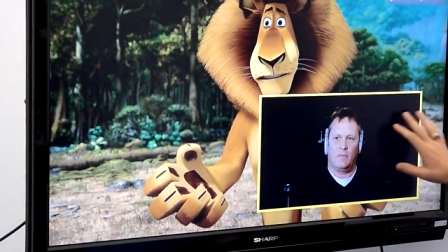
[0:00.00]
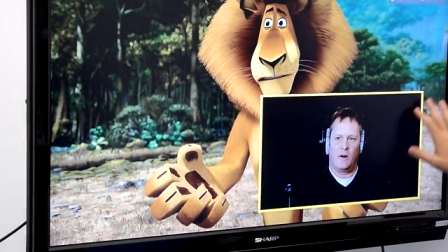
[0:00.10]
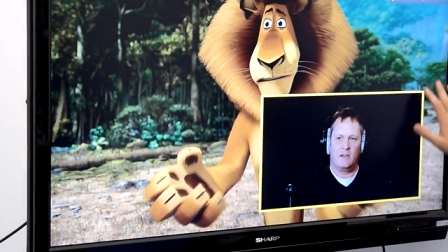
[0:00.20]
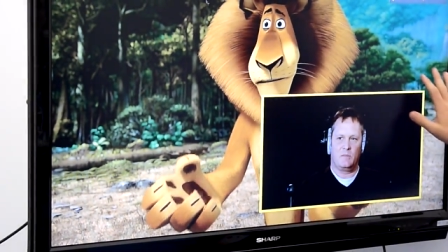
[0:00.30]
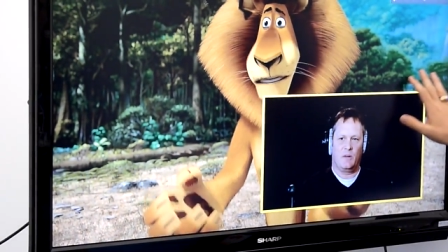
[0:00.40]

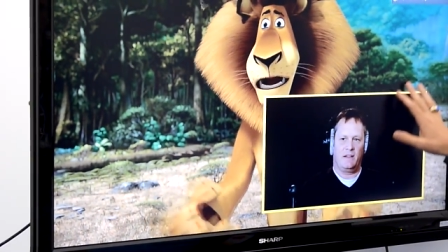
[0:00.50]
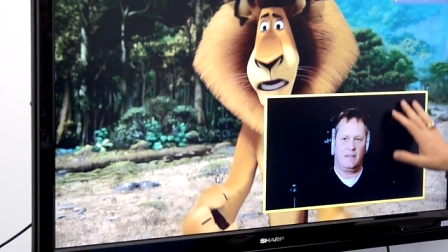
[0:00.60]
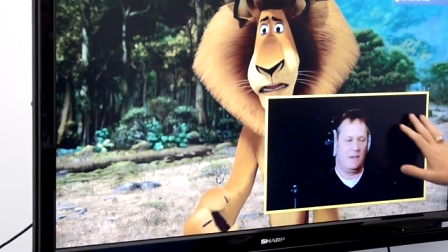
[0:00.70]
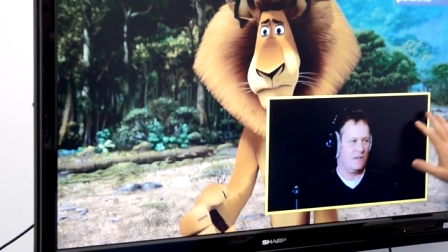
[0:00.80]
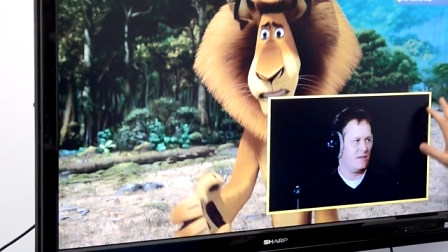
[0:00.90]
dual
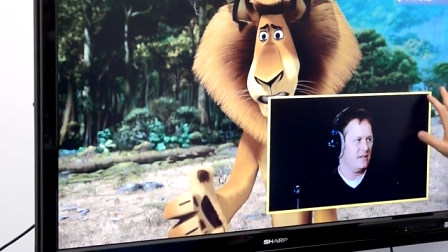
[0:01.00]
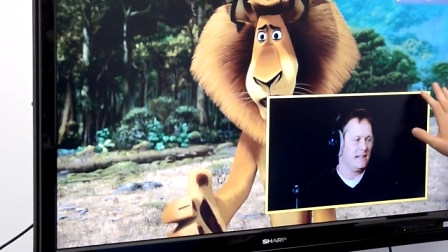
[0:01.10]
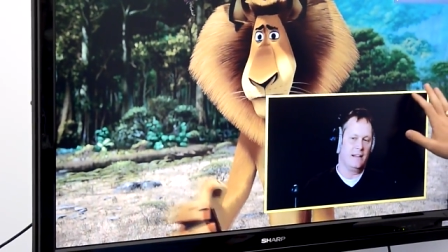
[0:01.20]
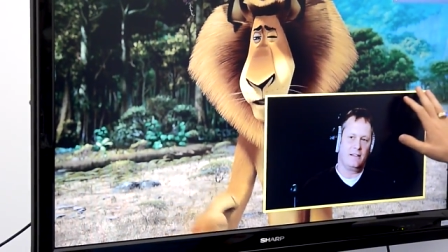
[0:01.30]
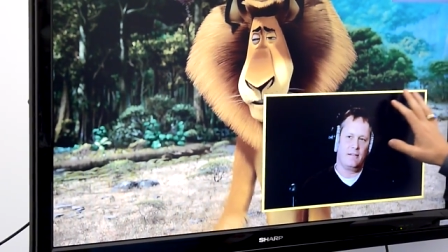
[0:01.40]
HD stream
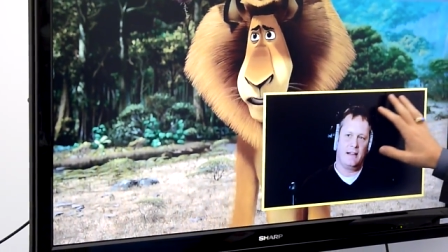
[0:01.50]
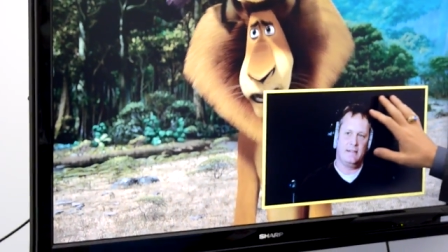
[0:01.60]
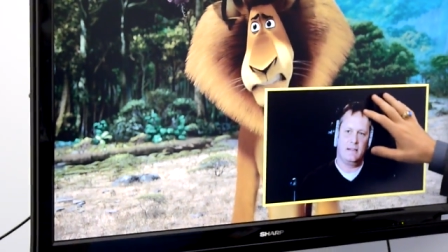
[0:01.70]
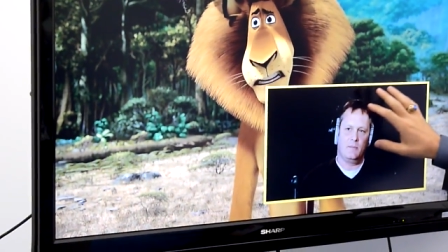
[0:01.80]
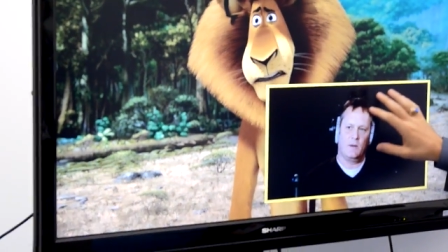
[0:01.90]
support. This is
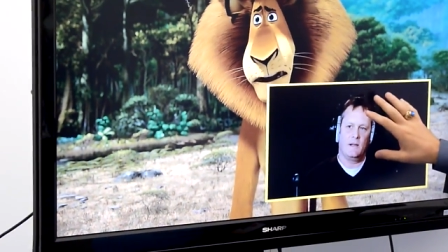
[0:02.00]
actually an